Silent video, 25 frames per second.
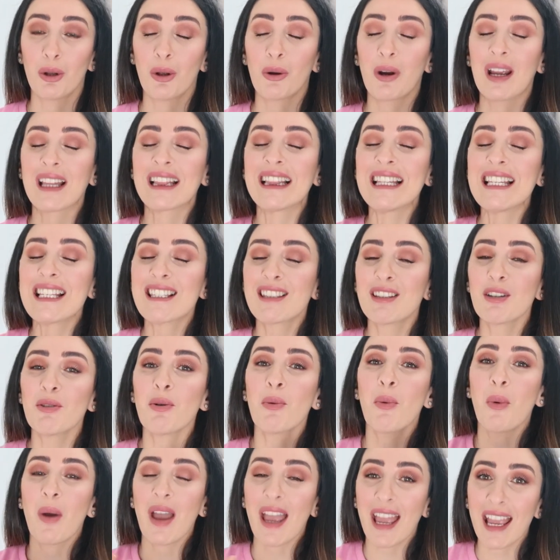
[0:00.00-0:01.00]
or at least the
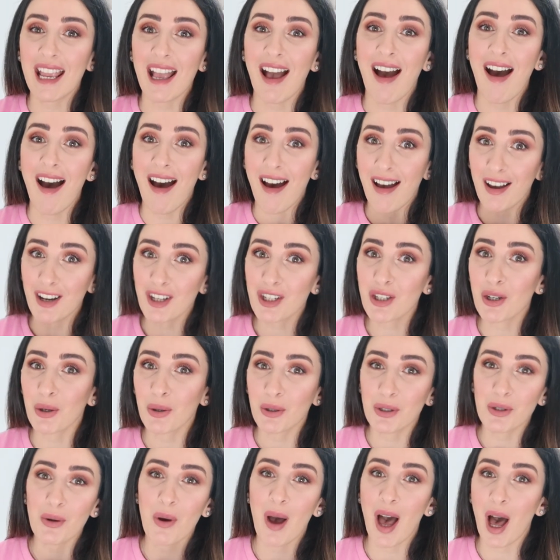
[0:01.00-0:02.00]
way I
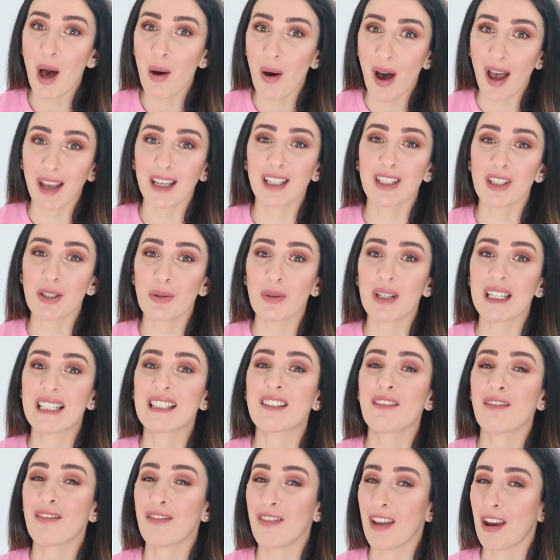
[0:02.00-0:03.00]
showed you how I do
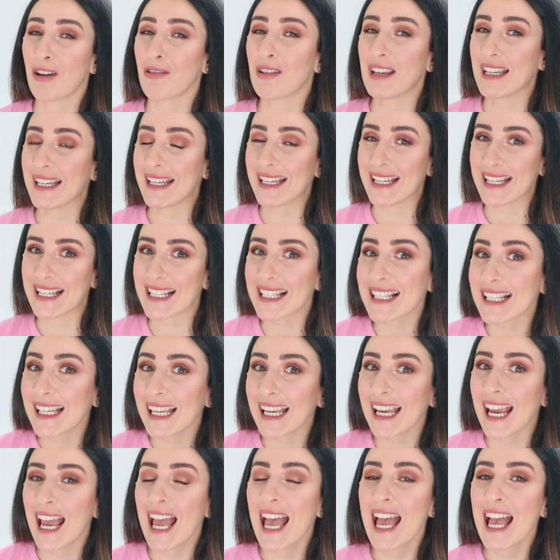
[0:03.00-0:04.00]
it, very
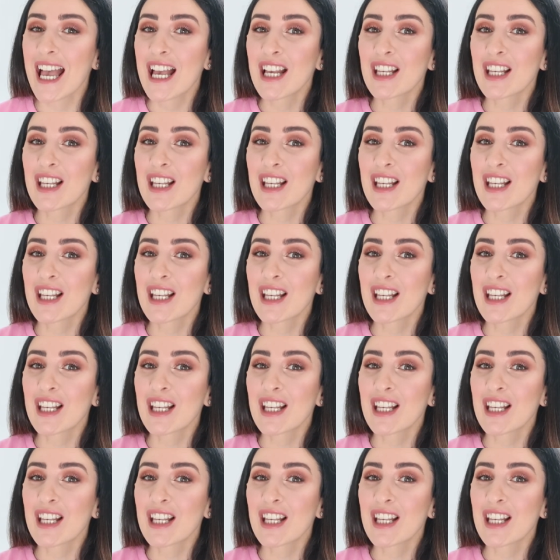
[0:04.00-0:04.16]
easy.